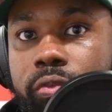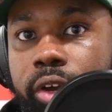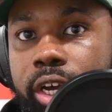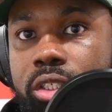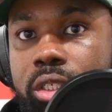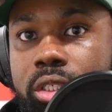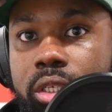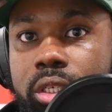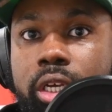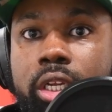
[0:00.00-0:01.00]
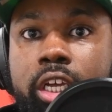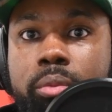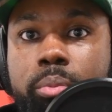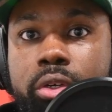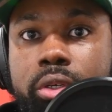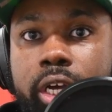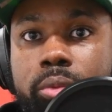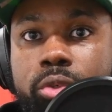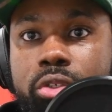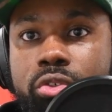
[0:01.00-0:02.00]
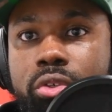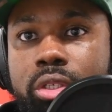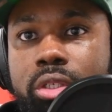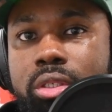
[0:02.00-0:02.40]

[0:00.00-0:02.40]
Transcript: fashion as the Atlanta Beltline was constructed.